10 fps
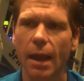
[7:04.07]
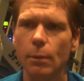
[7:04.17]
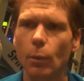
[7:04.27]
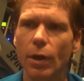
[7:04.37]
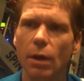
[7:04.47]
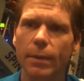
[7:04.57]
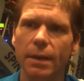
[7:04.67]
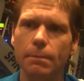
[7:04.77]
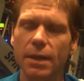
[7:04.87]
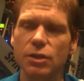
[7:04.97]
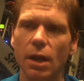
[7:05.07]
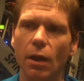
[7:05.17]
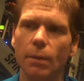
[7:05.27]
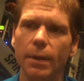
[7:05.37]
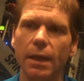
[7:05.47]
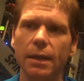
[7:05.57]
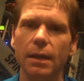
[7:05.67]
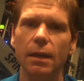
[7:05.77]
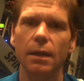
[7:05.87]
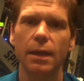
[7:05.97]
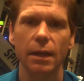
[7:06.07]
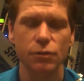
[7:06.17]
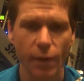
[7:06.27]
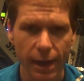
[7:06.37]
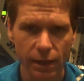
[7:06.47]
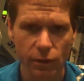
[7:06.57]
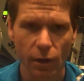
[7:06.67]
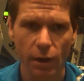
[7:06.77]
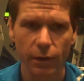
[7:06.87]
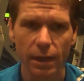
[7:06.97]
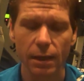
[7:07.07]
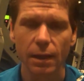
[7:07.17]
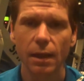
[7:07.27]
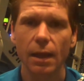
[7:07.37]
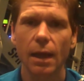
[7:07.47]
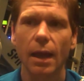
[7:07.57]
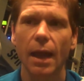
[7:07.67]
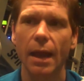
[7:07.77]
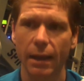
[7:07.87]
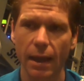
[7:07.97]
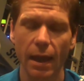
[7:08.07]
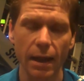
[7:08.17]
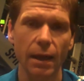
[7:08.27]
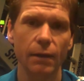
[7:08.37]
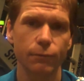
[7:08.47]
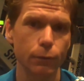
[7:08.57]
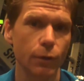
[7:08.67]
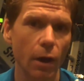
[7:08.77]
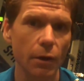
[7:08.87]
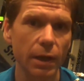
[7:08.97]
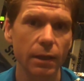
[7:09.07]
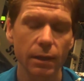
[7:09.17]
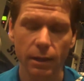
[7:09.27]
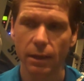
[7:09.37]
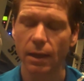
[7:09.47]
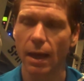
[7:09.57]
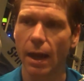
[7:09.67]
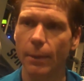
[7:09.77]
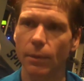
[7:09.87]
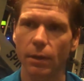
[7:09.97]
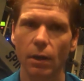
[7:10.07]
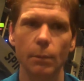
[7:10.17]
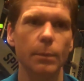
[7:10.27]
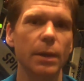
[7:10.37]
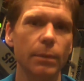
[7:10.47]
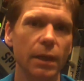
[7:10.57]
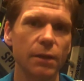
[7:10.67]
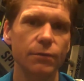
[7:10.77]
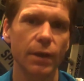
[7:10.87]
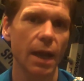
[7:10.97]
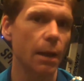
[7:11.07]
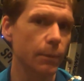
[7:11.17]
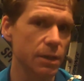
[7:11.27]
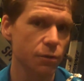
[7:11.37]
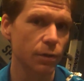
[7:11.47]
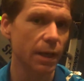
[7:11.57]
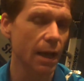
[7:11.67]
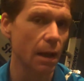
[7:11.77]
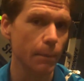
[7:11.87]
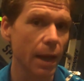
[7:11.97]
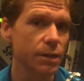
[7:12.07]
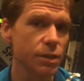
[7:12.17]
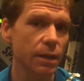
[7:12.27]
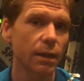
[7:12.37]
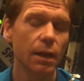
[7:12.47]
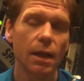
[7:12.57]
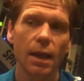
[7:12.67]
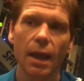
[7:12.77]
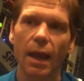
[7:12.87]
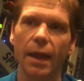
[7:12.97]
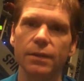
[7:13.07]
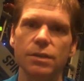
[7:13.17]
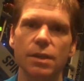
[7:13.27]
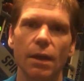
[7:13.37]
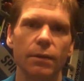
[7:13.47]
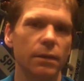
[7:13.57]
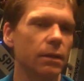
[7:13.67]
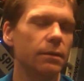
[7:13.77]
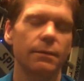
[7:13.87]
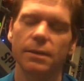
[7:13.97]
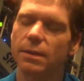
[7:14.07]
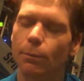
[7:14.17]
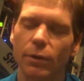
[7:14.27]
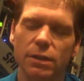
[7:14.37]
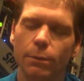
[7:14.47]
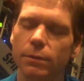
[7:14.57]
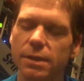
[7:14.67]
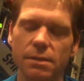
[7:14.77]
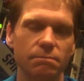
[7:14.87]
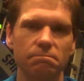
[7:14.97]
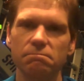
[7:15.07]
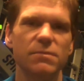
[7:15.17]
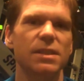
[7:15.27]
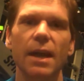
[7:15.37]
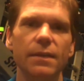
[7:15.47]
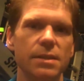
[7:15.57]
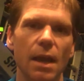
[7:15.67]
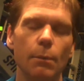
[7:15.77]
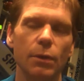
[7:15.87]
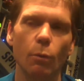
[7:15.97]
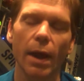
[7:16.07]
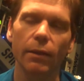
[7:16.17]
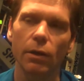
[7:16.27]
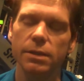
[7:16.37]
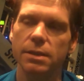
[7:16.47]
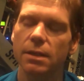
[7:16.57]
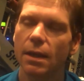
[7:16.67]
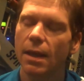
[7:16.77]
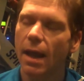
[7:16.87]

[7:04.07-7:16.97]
And when I mean measure, I mean get a training diary and a food diary. I'm a big believer if you can't measure it, you can't manage it, and so the principles stay the same with weight loss.